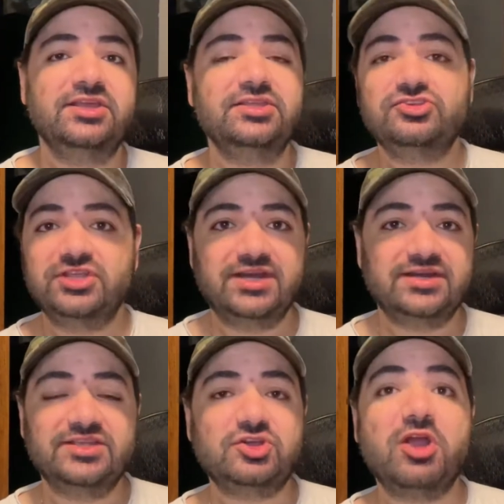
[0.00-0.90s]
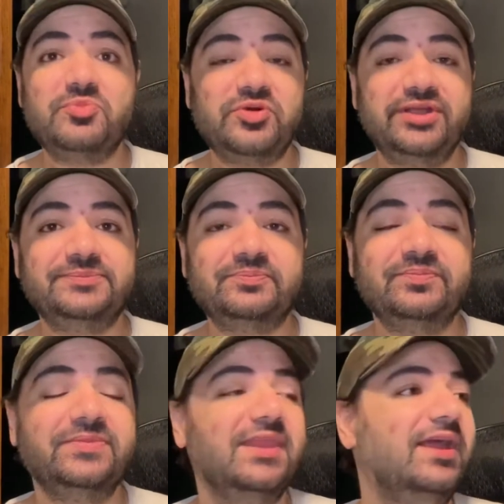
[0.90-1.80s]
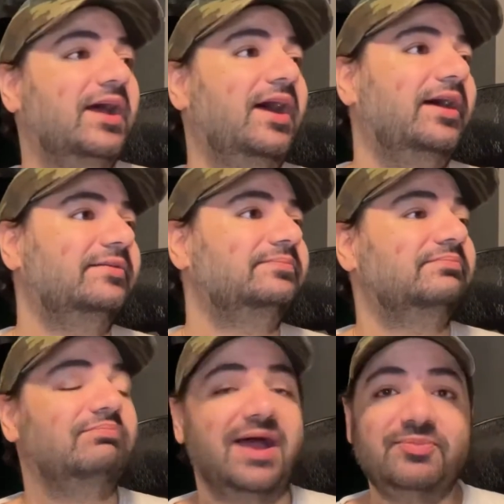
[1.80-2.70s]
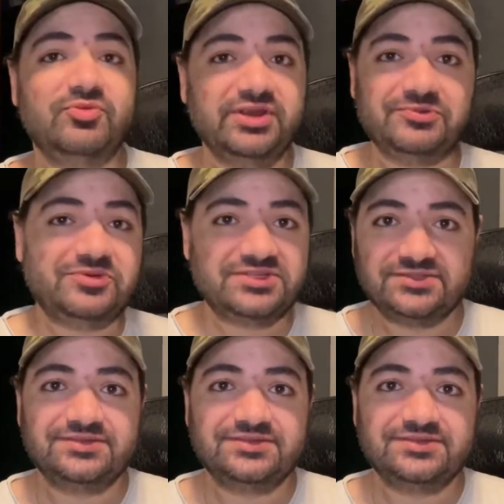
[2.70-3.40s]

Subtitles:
You usually get a nice art print. My print was